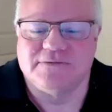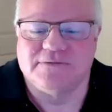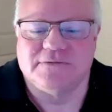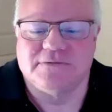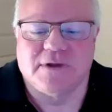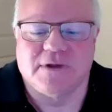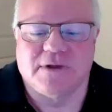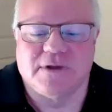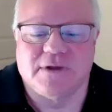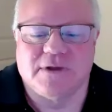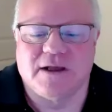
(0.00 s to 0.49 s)

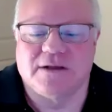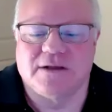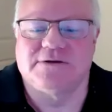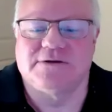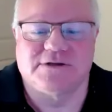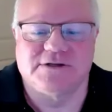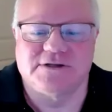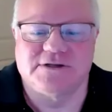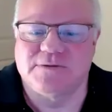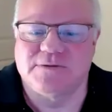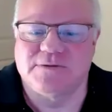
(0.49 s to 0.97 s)
That
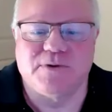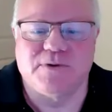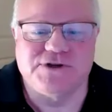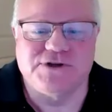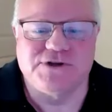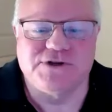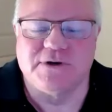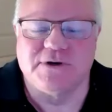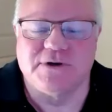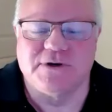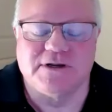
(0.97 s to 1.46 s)
just puts
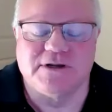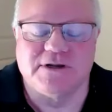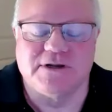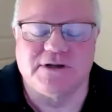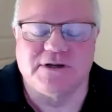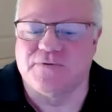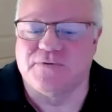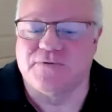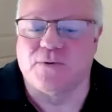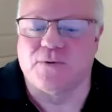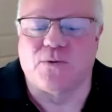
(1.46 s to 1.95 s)
you in a
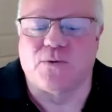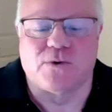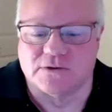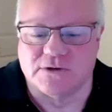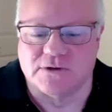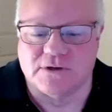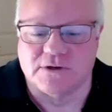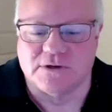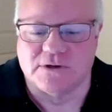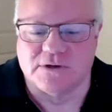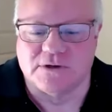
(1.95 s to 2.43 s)
different
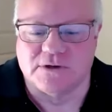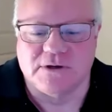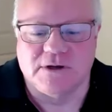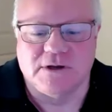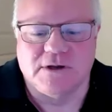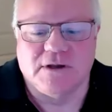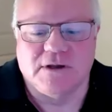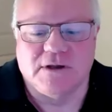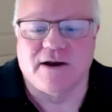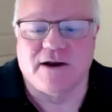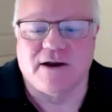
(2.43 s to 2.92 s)
world
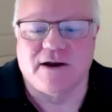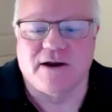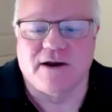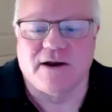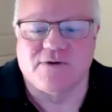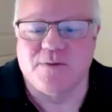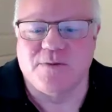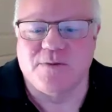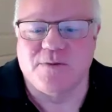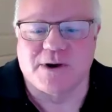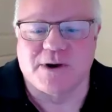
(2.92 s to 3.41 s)
than
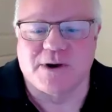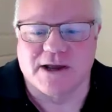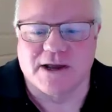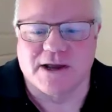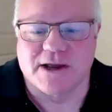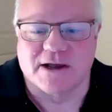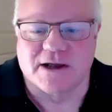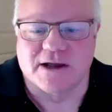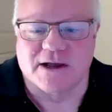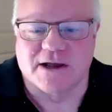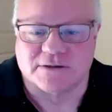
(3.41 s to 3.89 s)
everybody
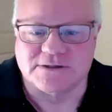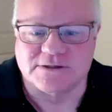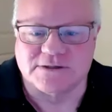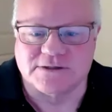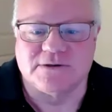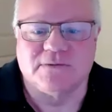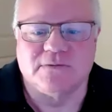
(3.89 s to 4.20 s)
else.